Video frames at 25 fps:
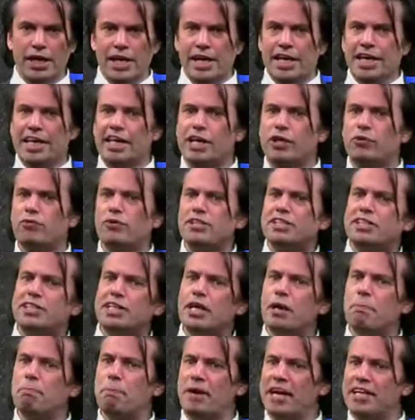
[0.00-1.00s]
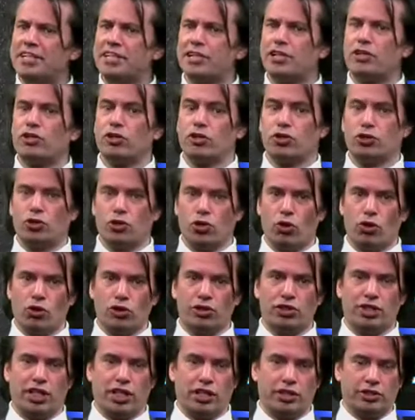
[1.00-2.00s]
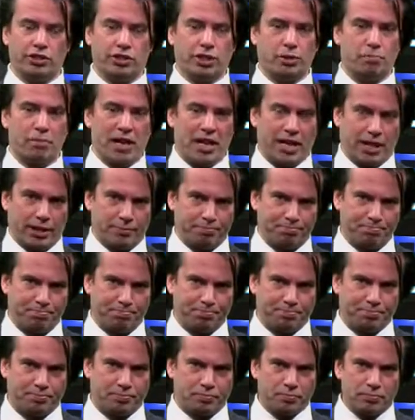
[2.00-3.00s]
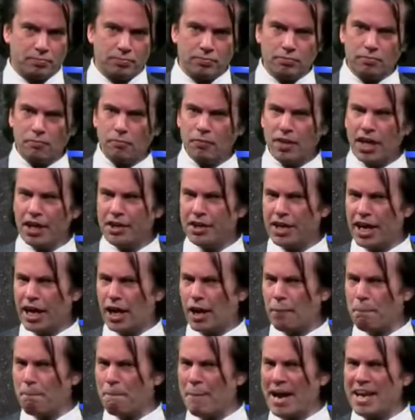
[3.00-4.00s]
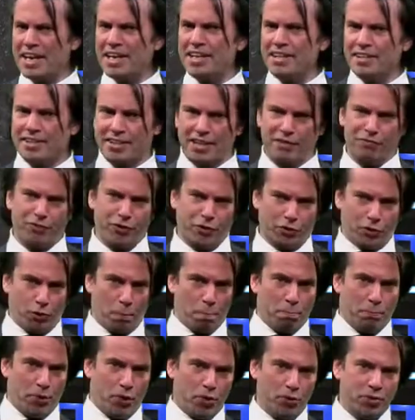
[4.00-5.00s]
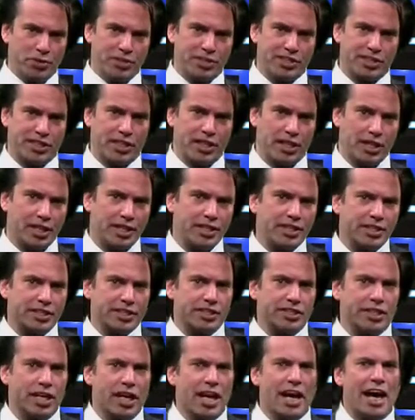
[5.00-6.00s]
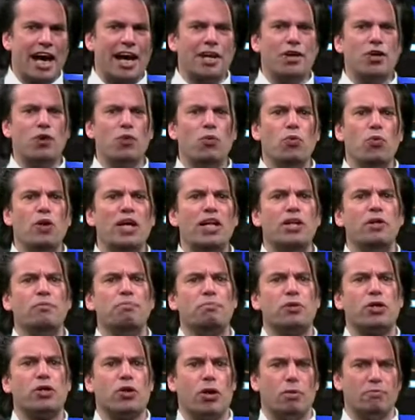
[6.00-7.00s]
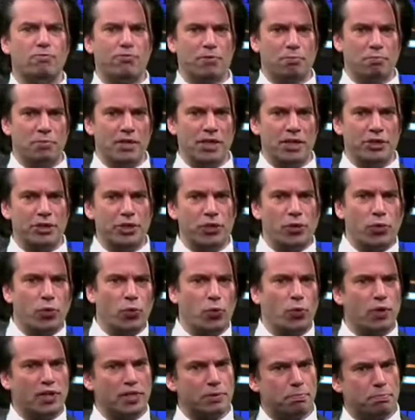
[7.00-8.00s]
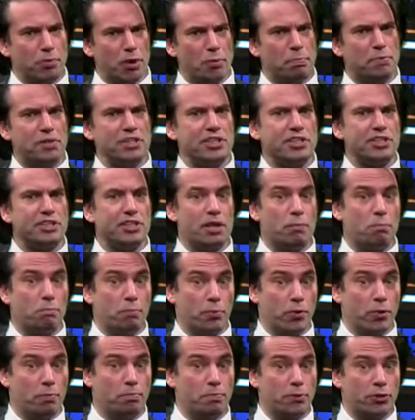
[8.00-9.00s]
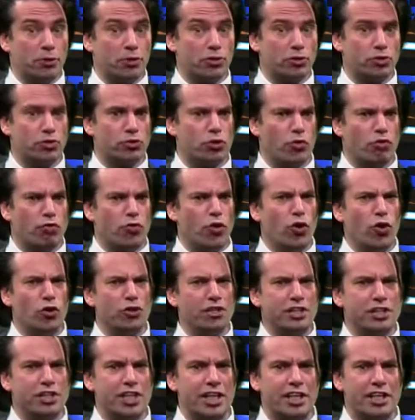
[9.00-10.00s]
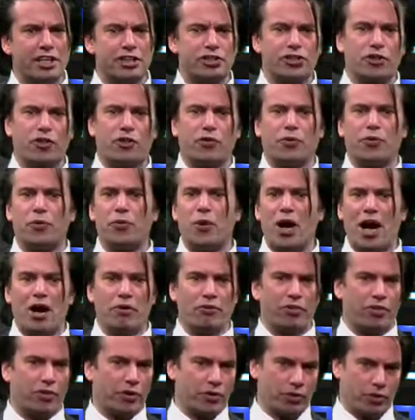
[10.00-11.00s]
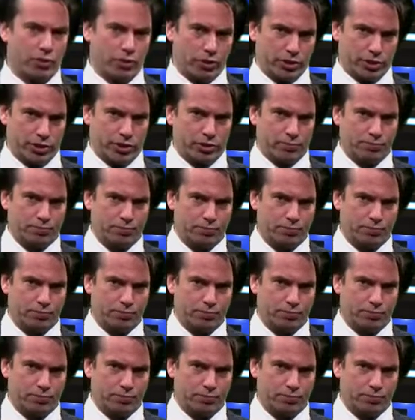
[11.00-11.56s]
Here we see a basic solar cell schematic. There are many different components and layers, and you will become familiar with the properties and purposes of all these layers throughout the course.